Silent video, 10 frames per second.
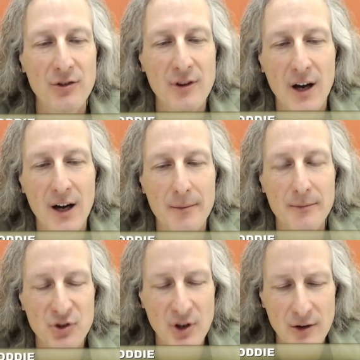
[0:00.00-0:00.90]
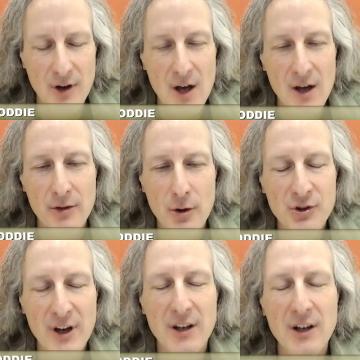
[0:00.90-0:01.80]
Um, so those
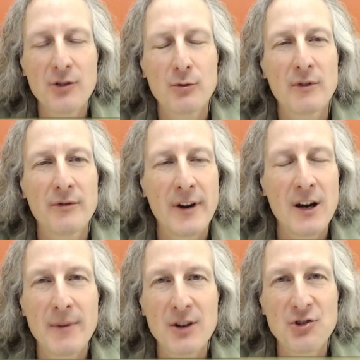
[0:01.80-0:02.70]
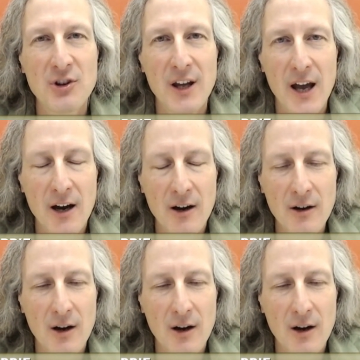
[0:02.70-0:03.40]
ideas were very much in the air,